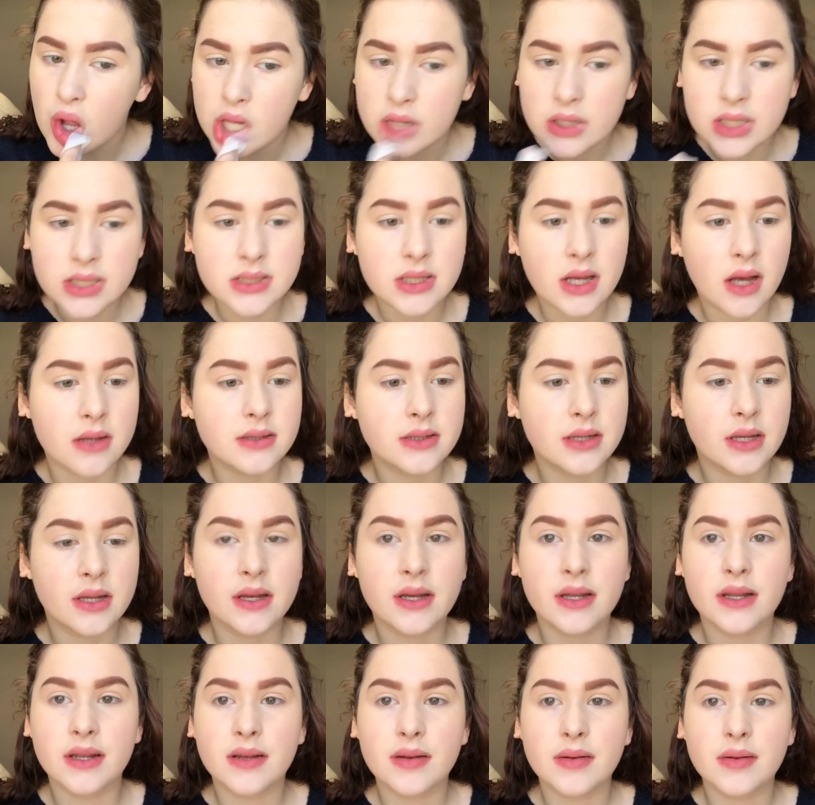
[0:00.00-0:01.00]

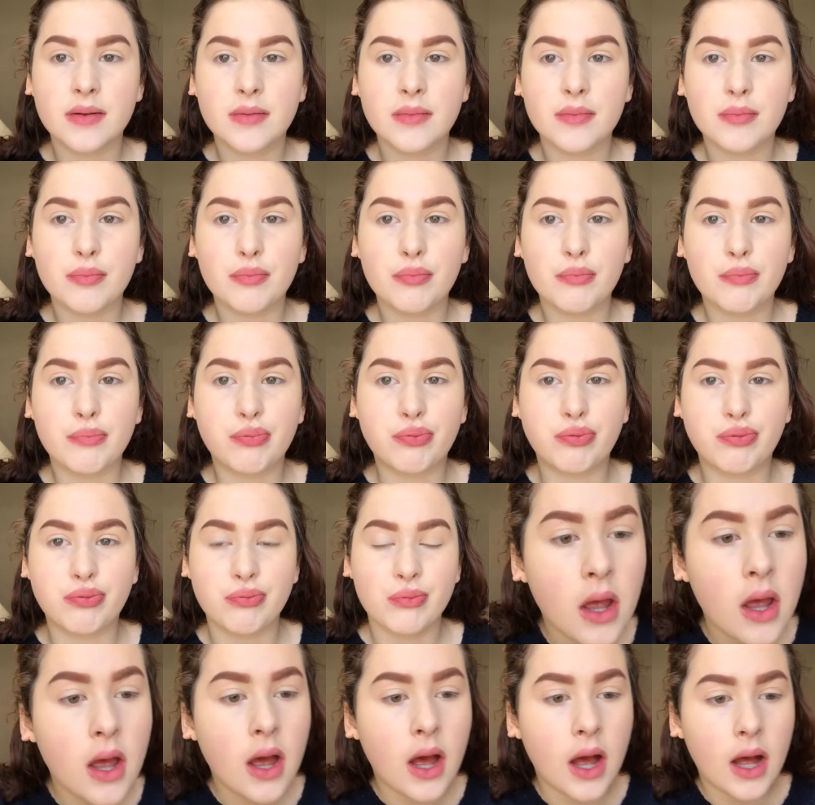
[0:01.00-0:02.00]
disgusting,
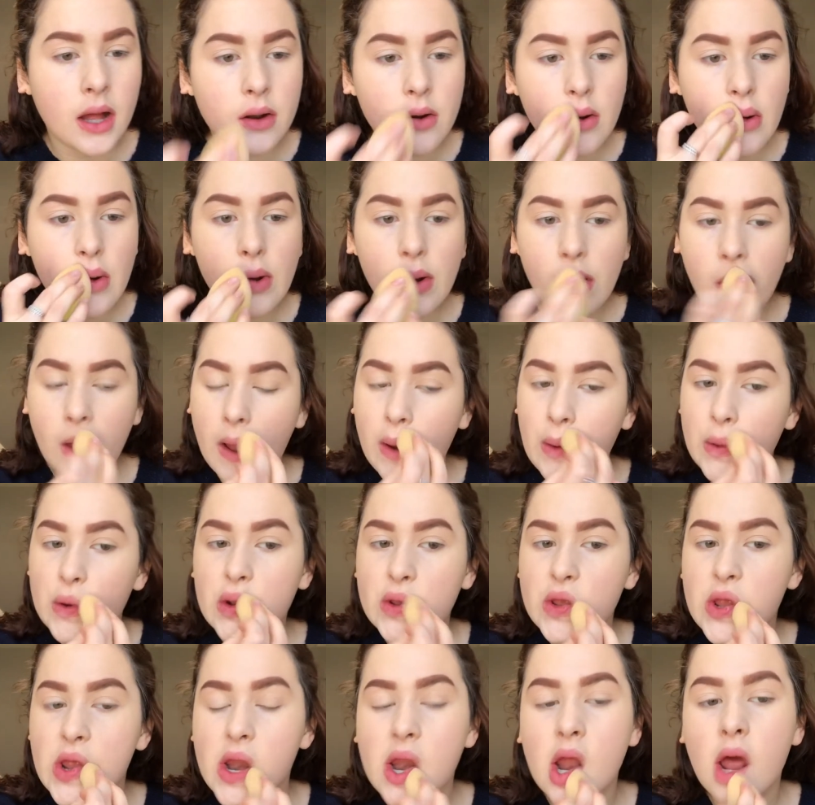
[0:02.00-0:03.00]
and I don't
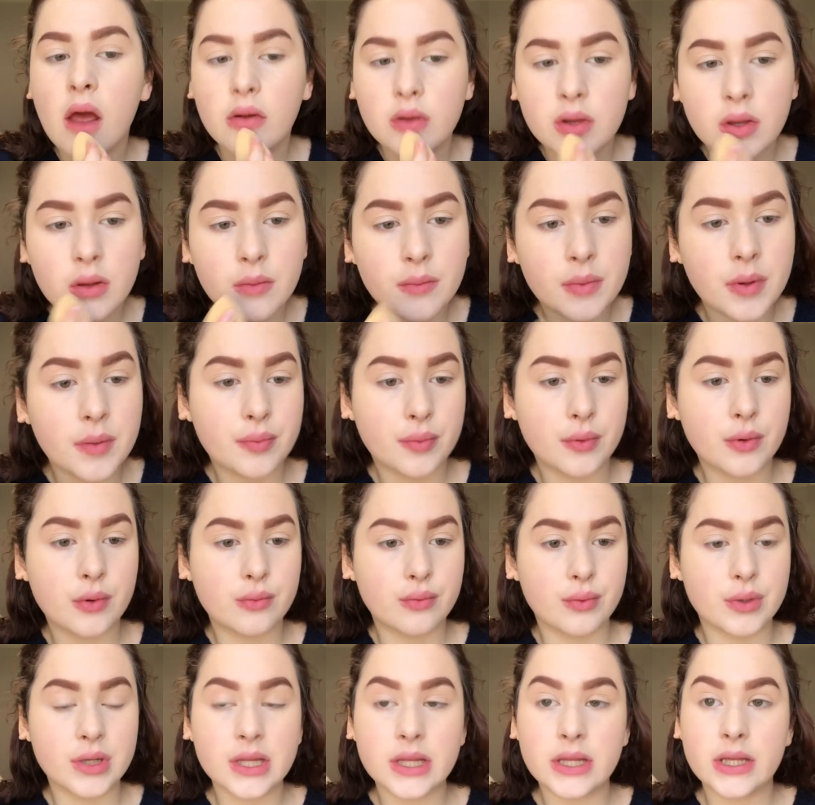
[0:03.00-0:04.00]
understand how some people
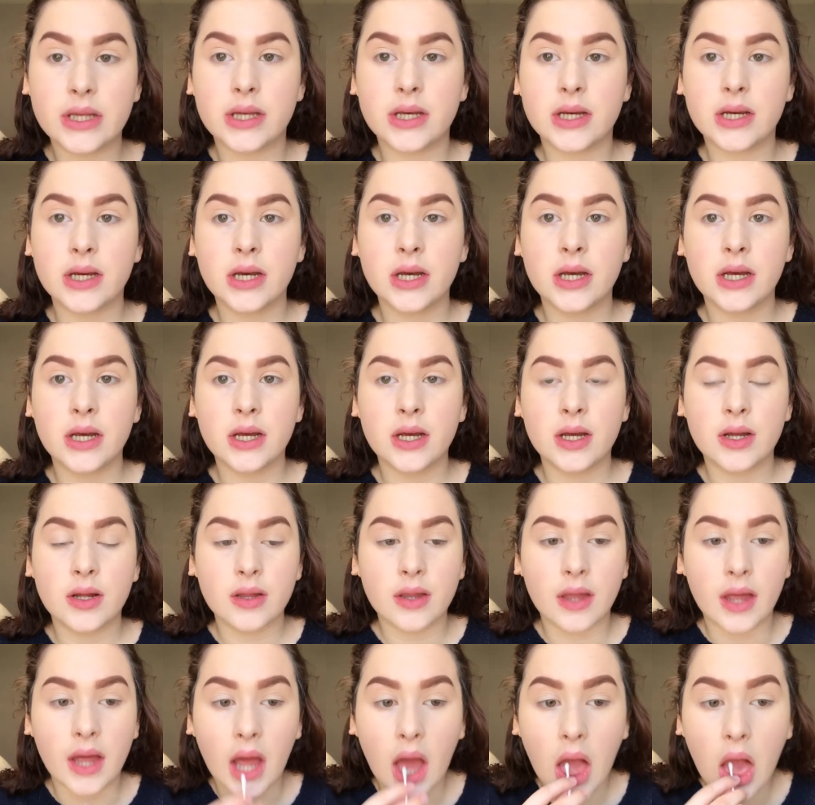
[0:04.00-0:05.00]
really
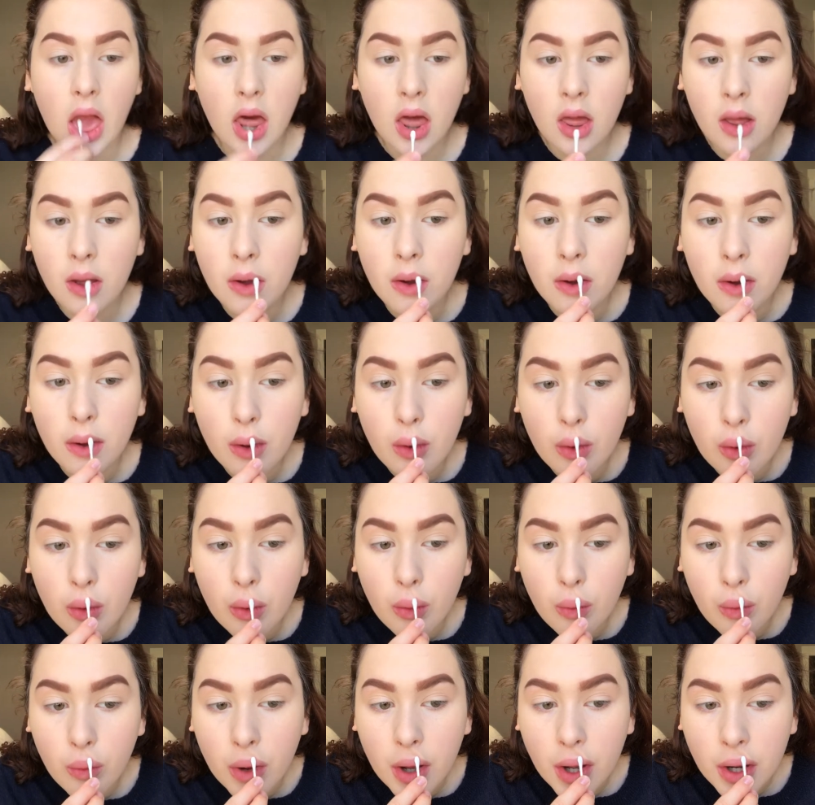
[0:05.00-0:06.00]
like
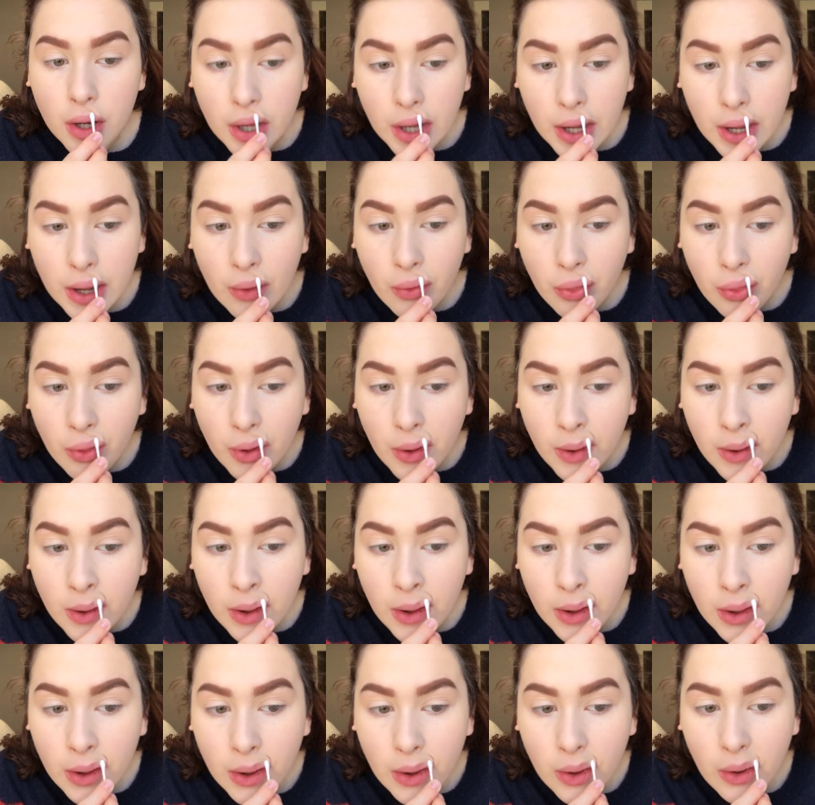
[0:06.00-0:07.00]
walk out the
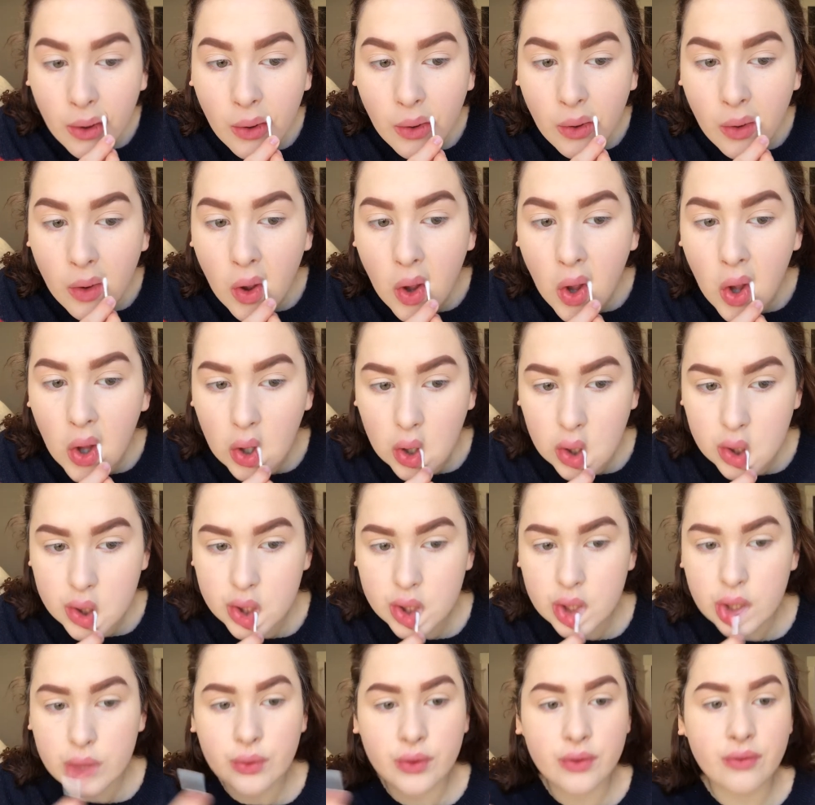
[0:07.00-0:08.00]

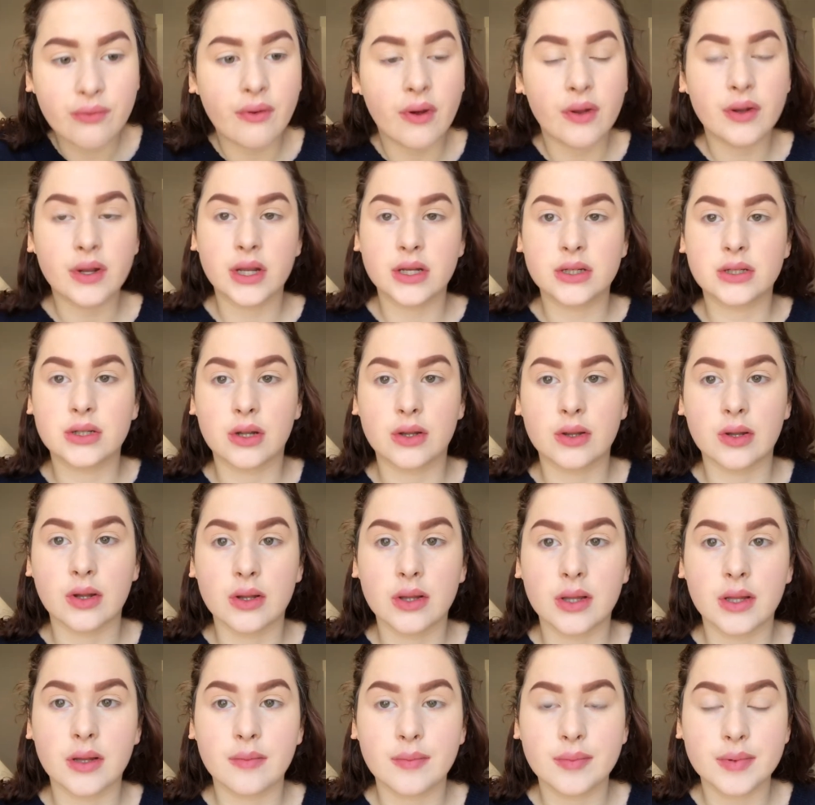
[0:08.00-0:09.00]
house with foundation on their
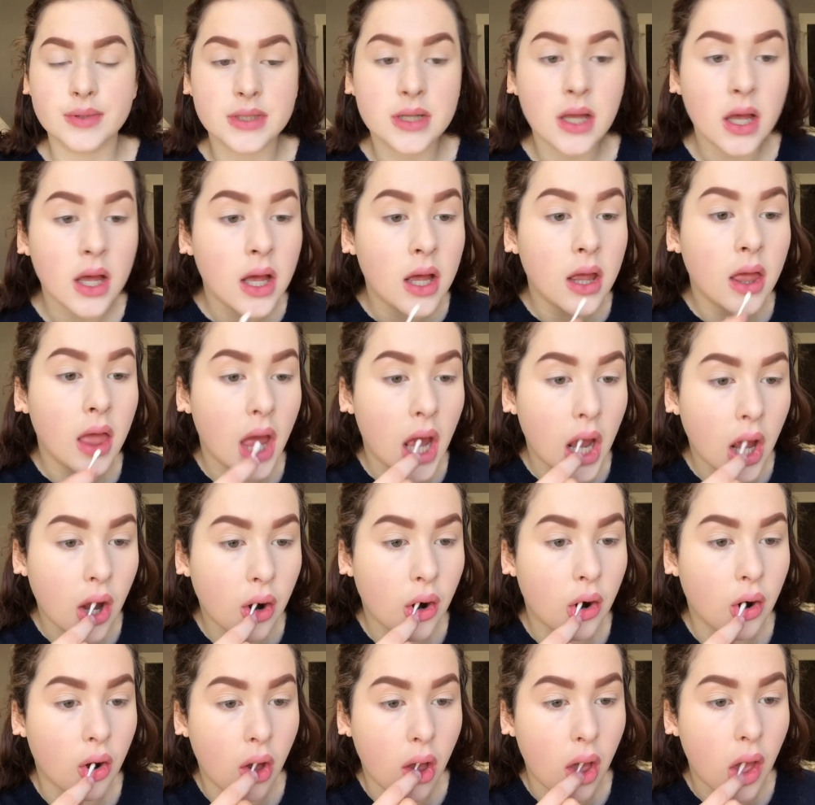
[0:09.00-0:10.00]
lips. Like,
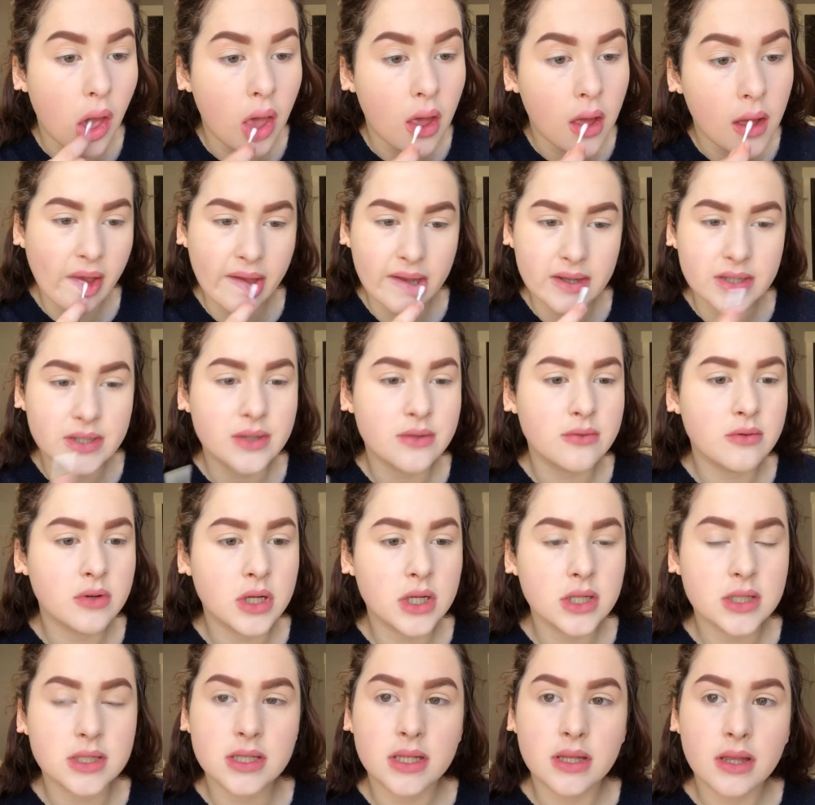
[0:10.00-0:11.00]
girl, I do
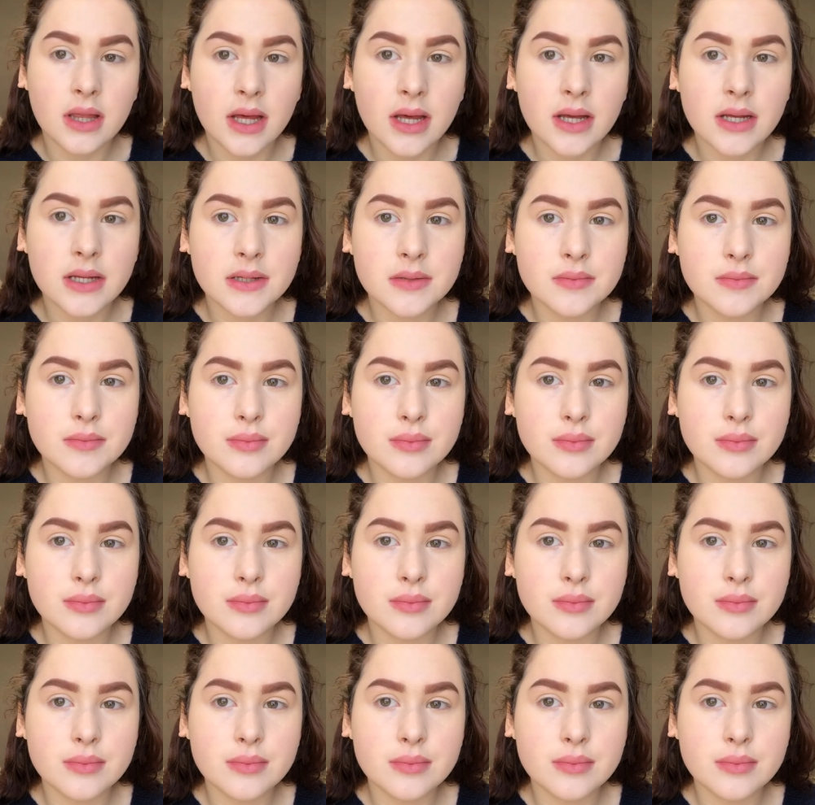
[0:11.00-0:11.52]
not see that.